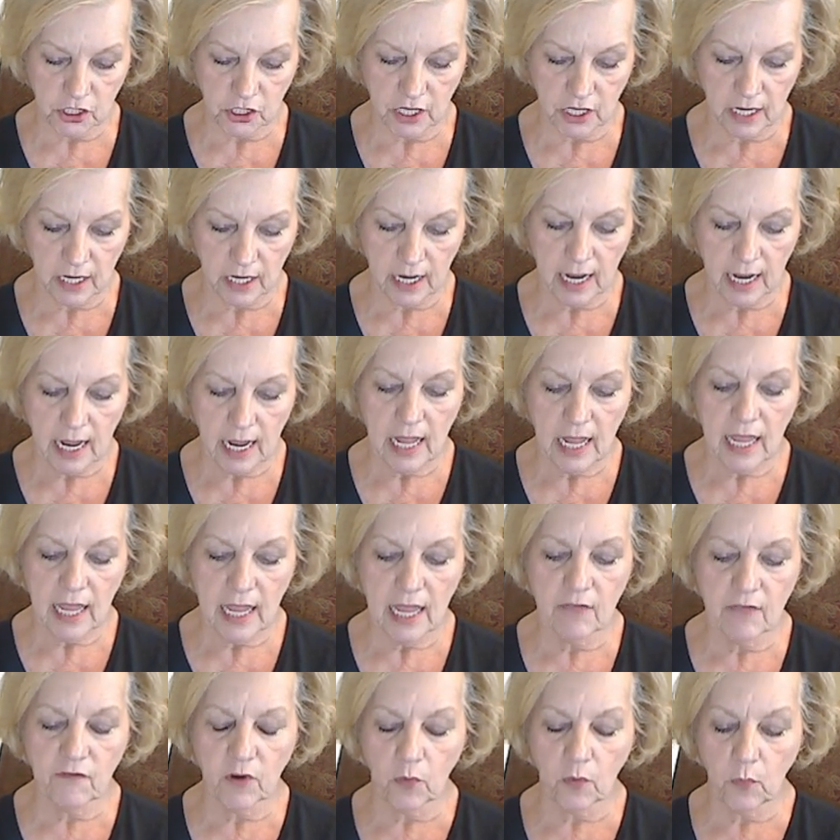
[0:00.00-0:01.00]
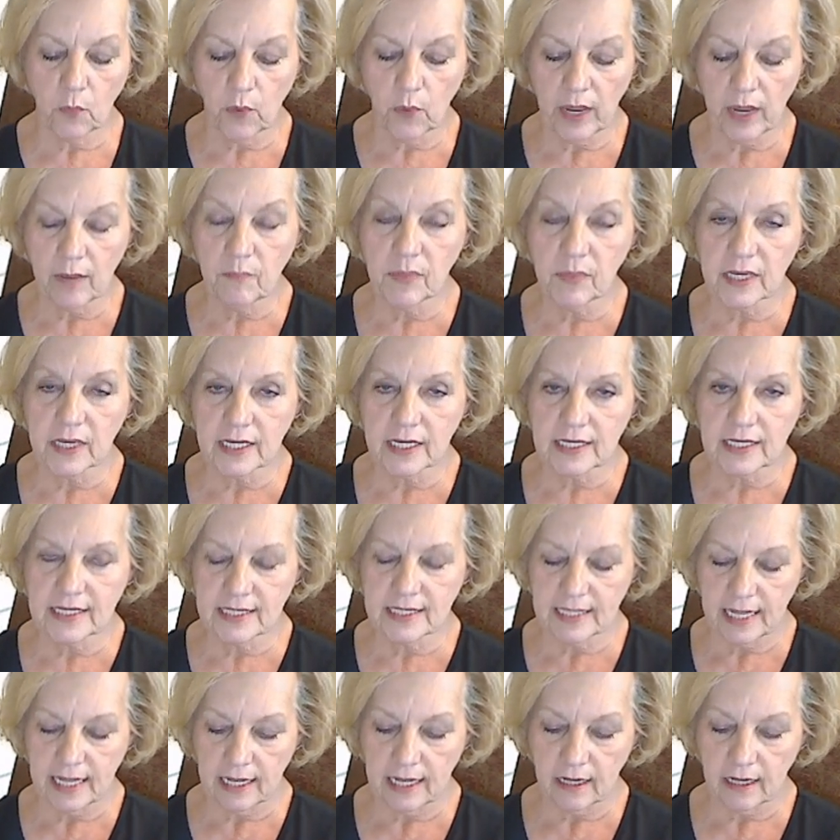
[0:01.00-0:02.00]
then water moves into the
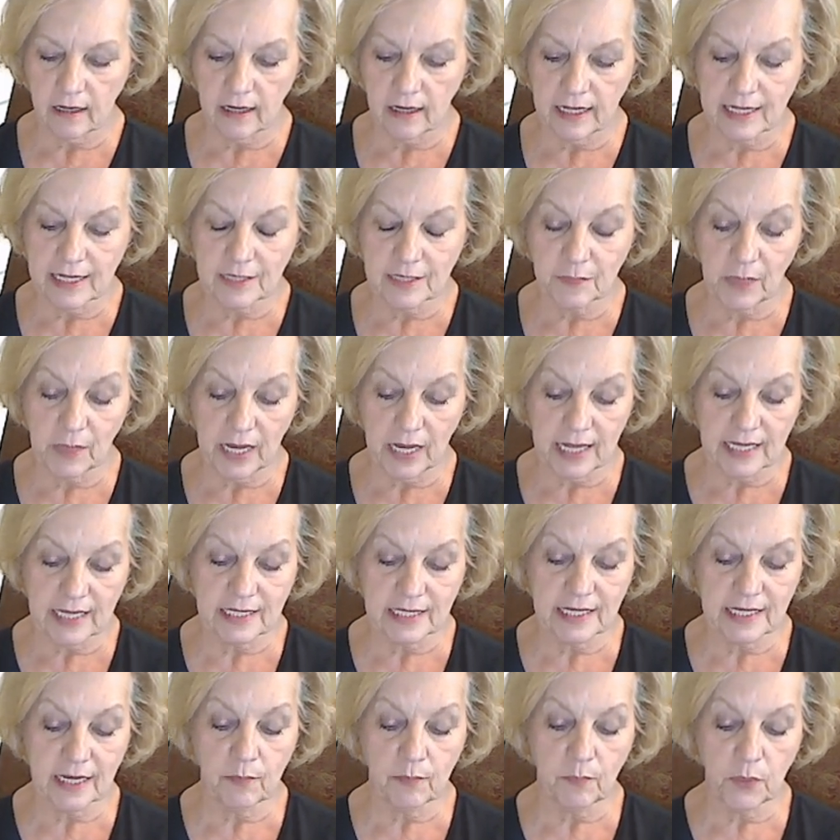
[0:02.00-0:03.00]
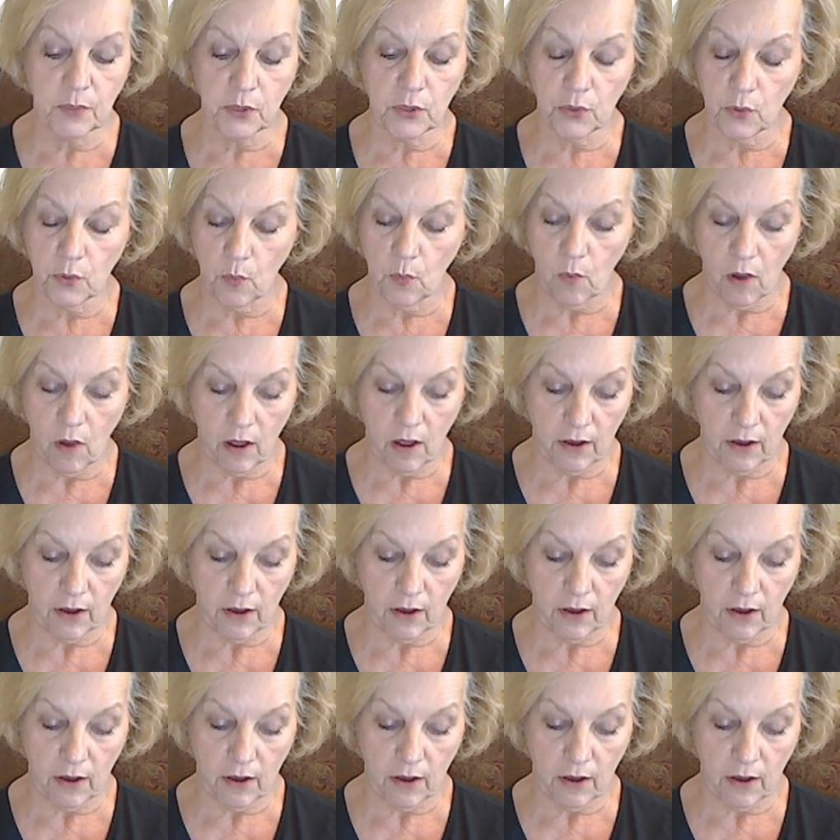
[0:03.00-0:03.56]
cell by osmosis,